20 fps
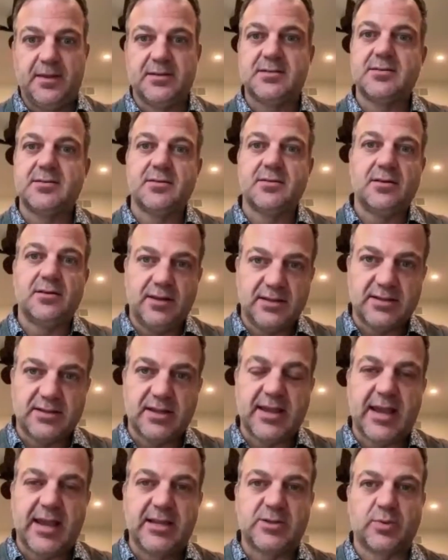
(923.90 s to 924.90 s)

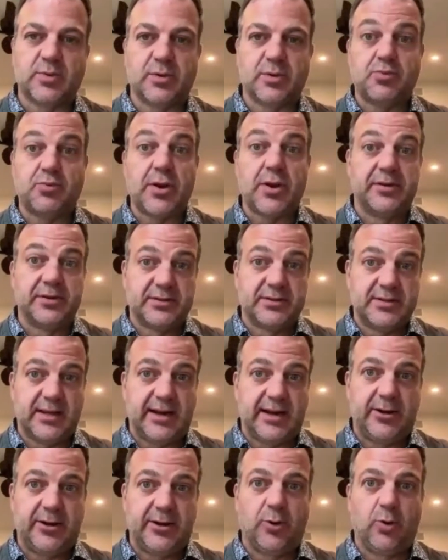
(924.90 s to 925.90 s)
There's a case with brothers
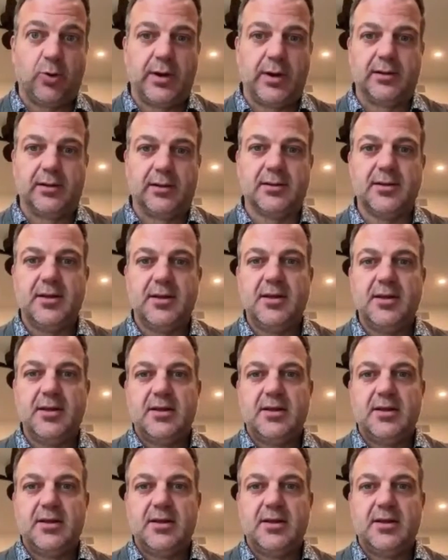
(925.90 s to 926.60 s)
that I know well.